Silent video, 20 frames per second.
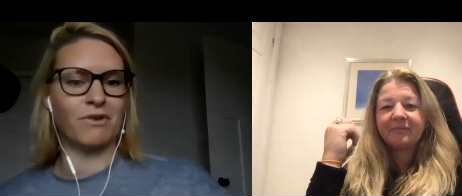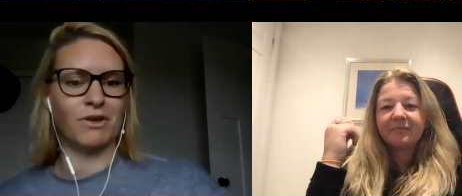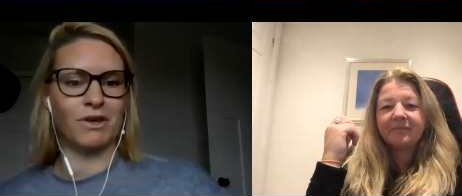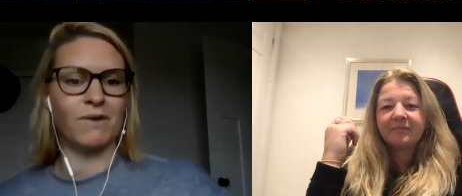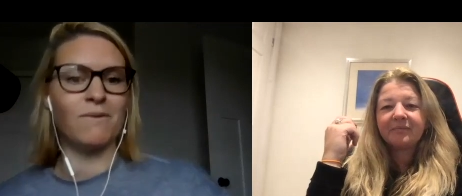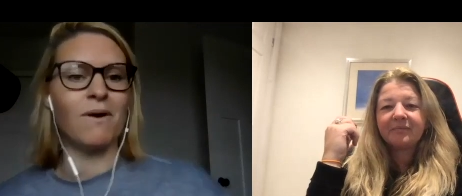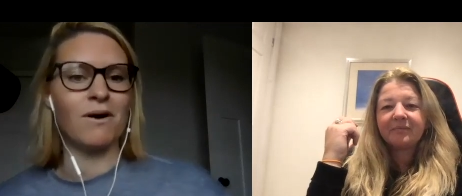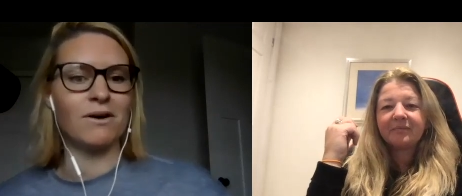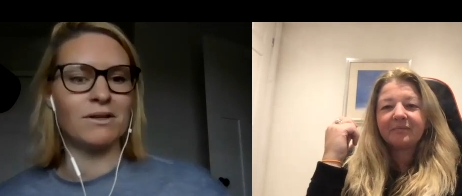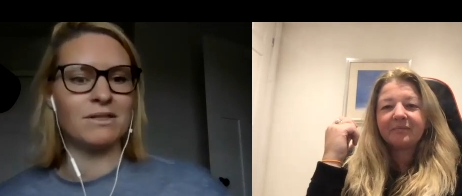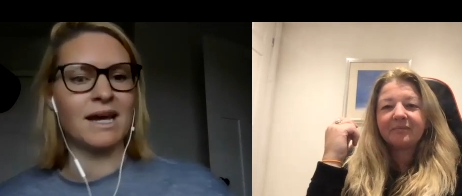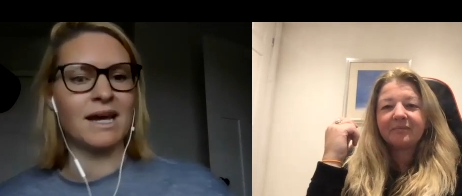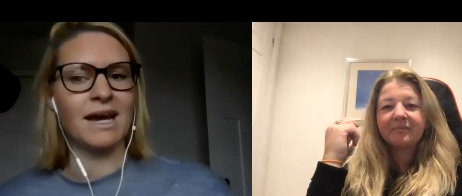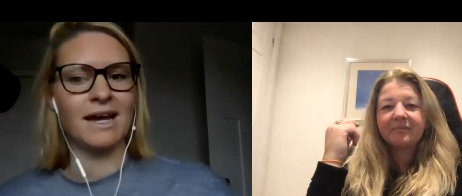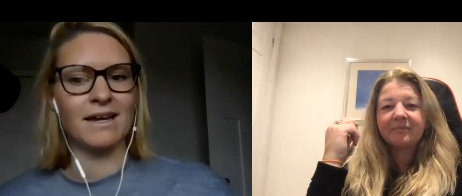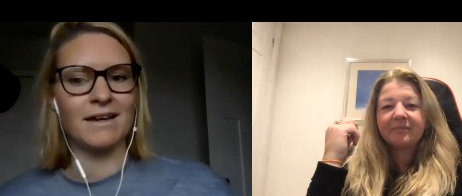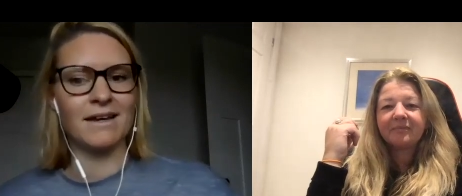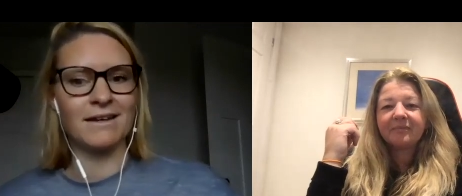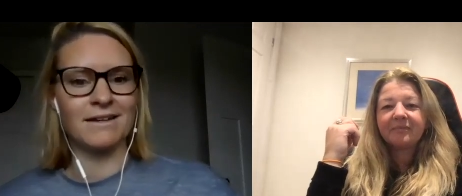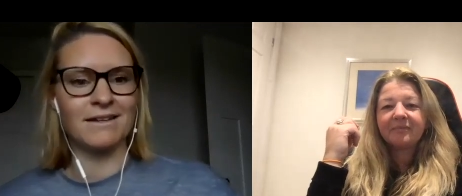Speaker 1: for you all
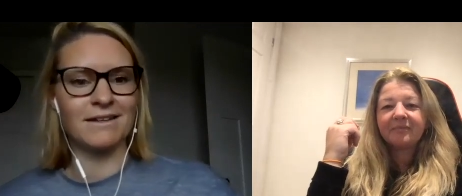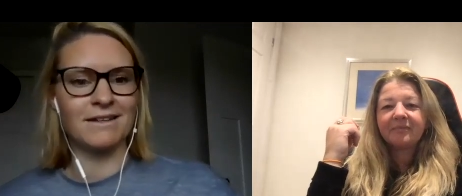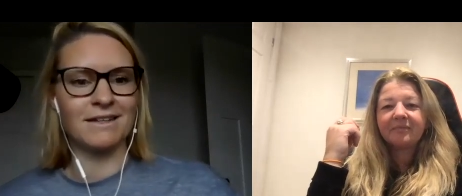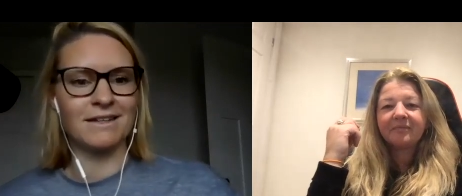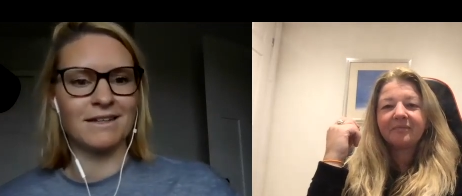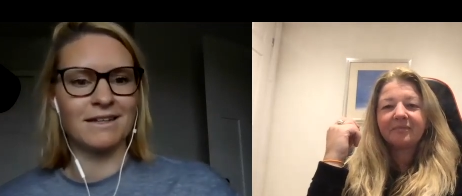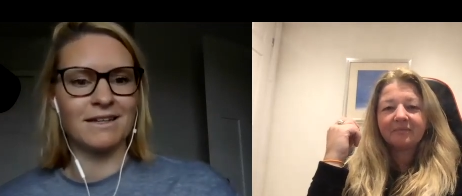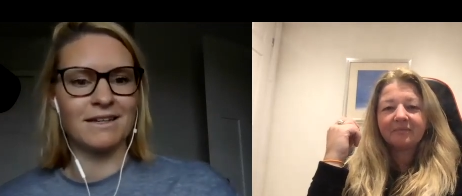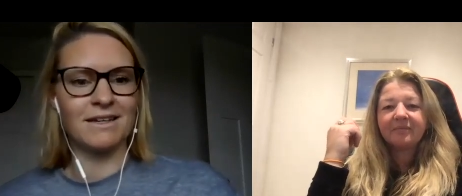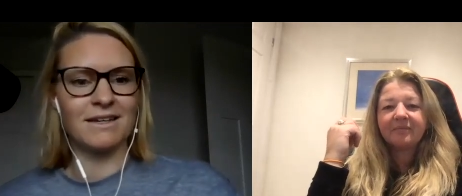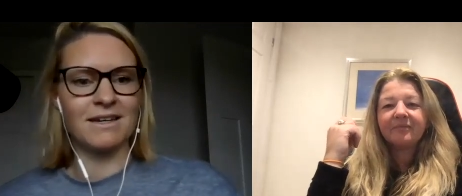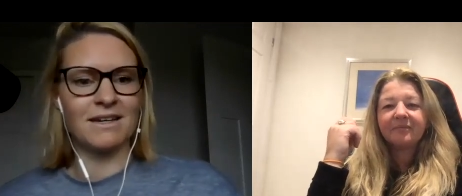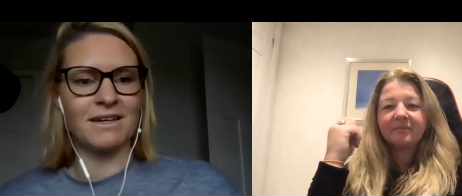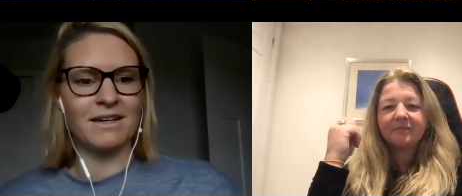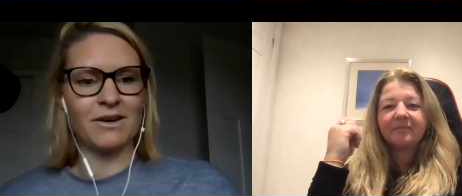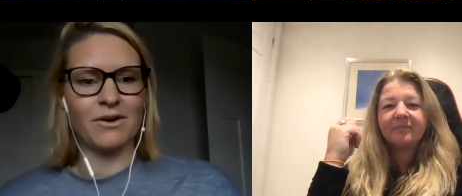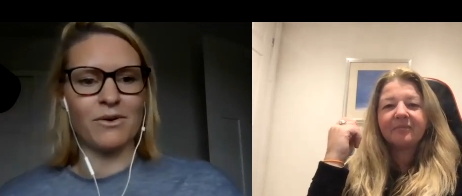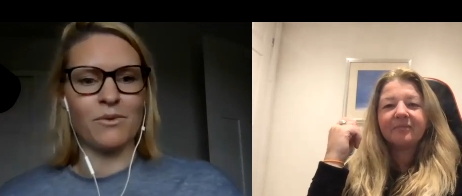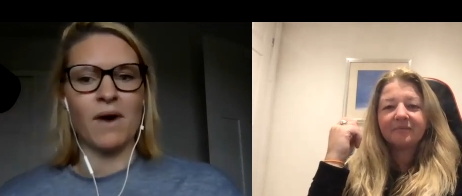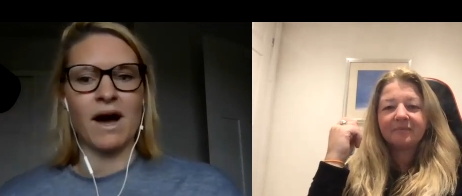day
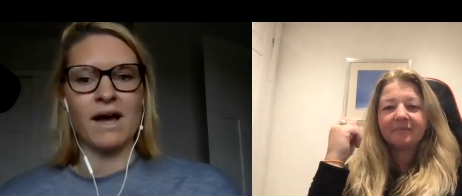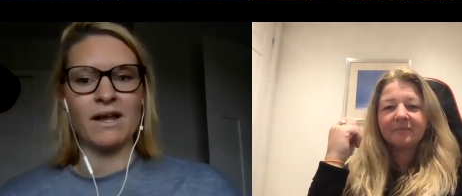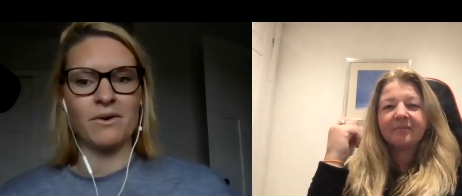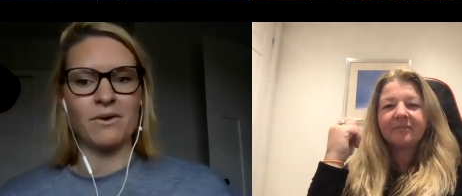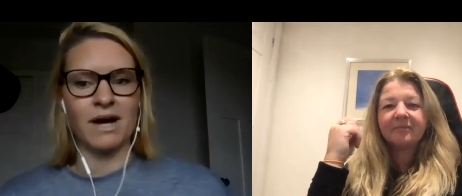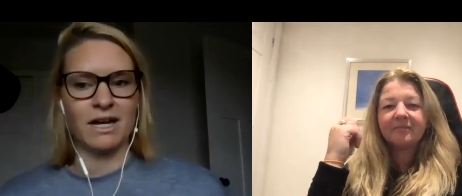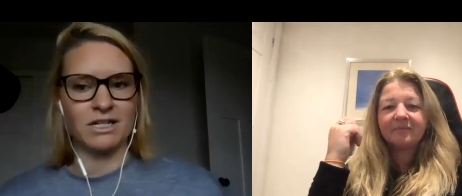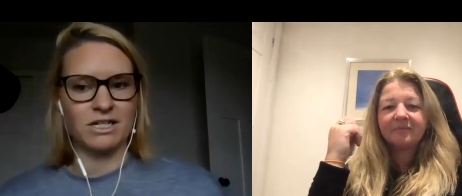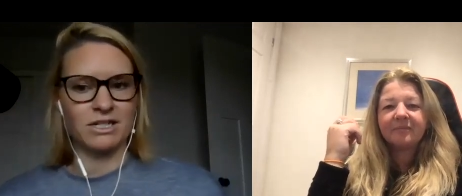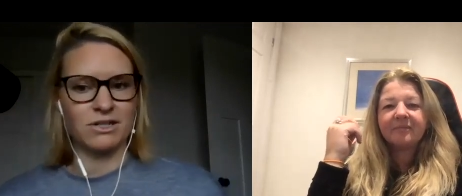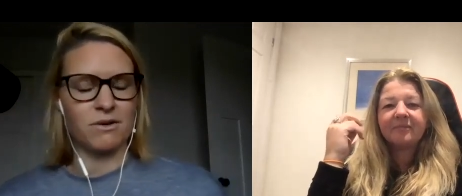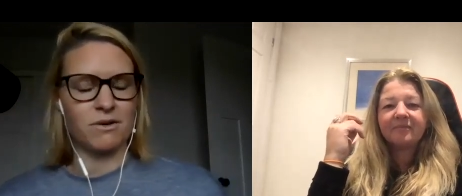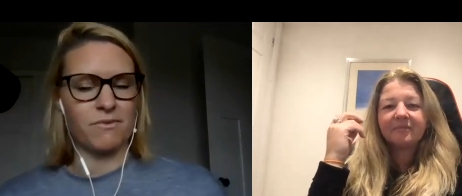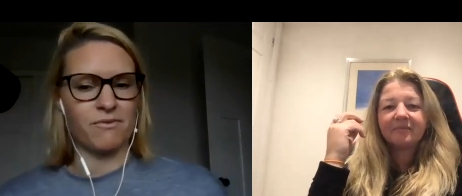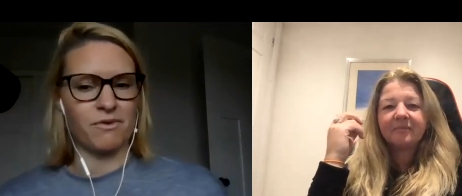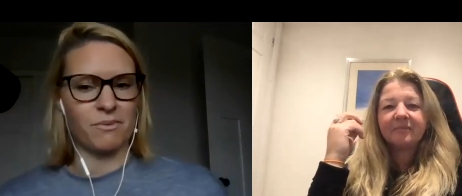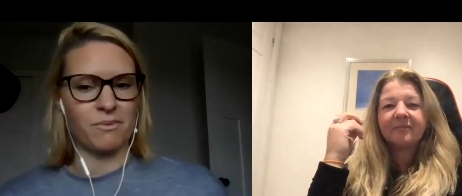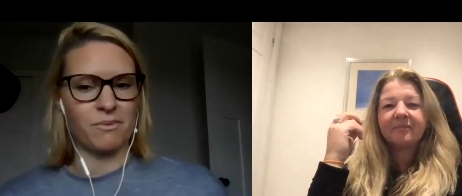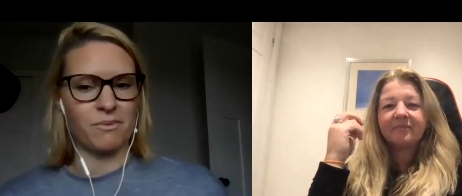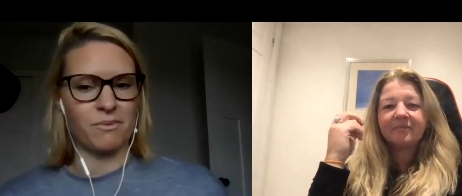why don't i show
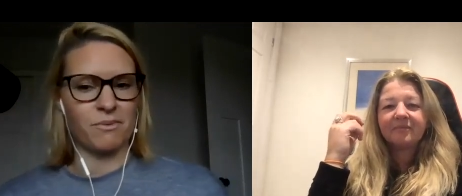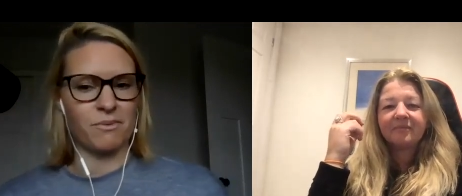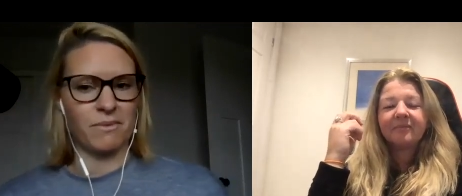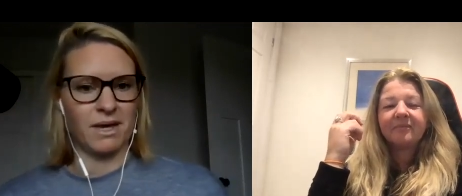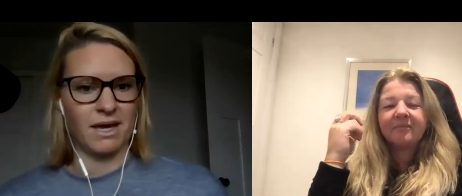up for,